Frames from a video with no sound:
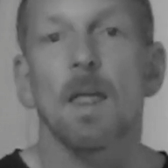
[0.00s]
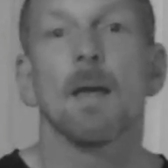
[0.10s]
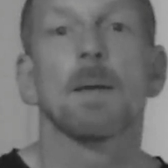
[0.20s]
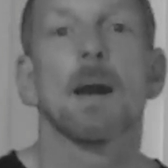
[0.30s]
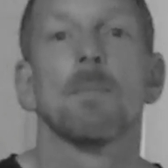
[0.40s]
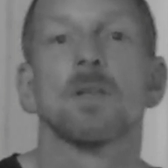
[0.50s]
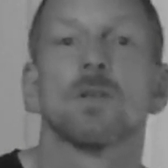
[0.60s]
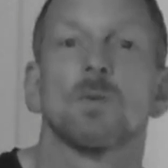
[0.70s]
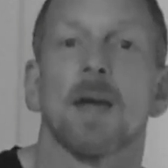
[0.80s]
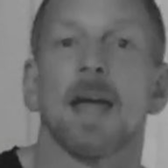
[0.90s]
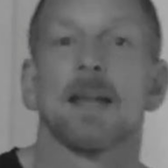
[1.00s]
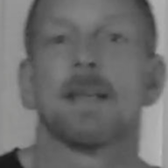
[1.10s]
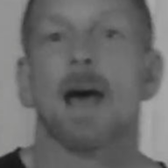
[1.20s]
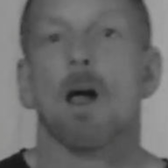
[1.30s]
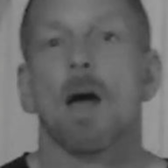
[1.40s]
I kind of brings us to a hand
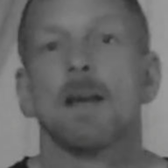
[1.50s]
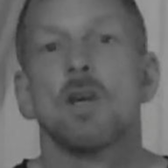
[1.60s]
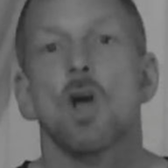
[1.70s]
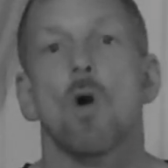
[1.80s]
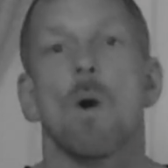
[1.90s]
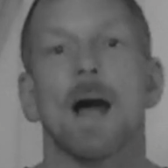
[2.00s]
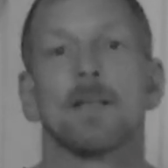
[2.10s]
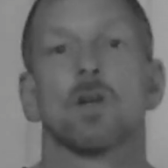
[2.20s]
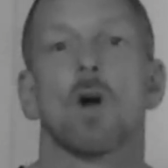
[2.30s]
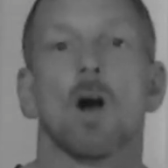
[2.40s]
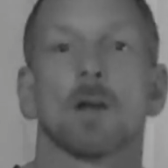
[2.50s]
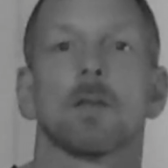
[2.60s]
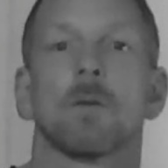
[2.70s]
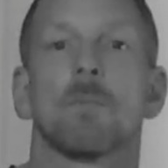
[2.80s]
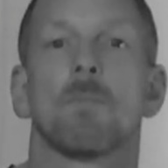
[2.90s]
towel. I know I
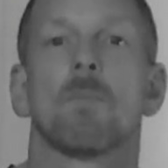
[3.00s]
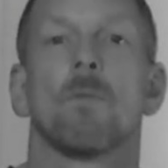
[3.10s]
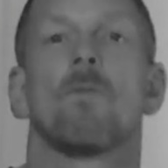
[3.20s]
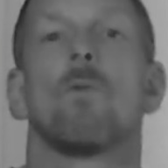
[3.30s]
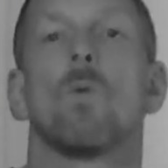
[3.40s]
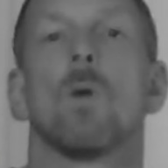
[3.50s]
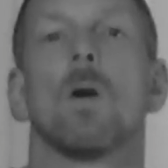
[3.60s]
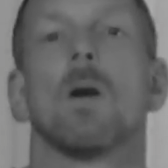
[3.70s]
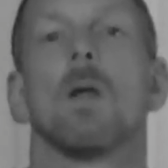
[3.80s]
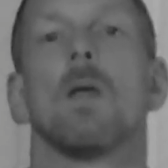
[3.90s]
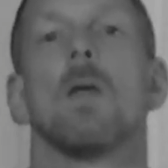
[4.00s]
talked before